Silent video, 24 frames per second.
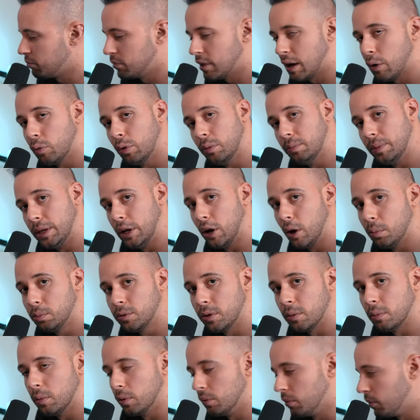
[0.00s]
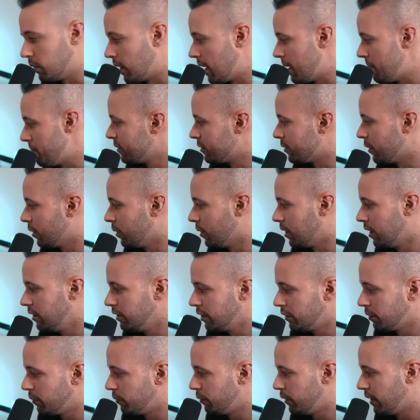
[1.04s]
That would be optimal, right? So
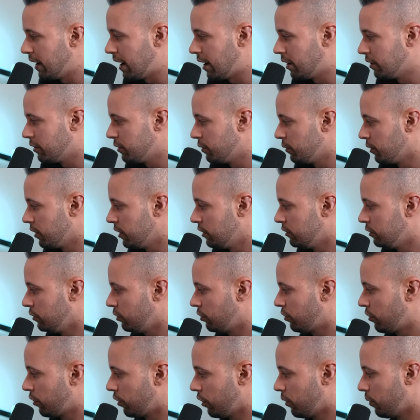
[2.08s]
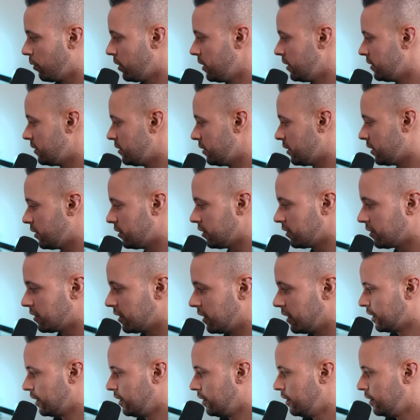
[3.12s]
under 3 hours, if you want to do short ones, you can just
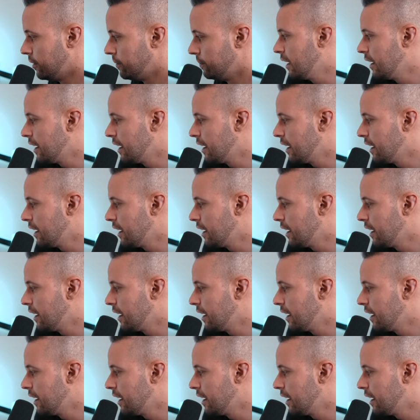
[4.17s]
here.